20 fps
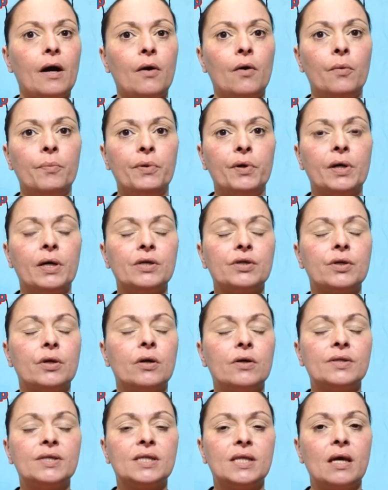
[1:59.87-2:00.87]
I hope you guys are
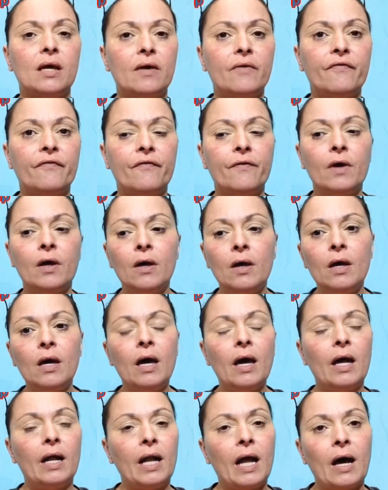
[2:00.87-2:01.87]
all safe
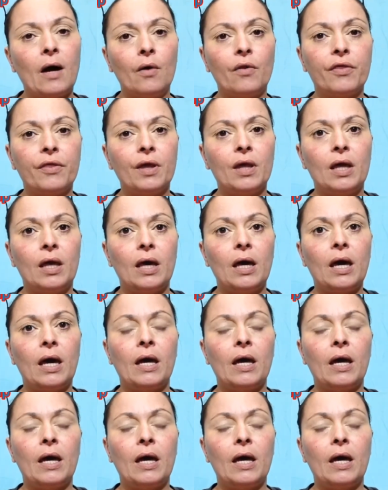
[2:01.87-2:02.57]
and healthy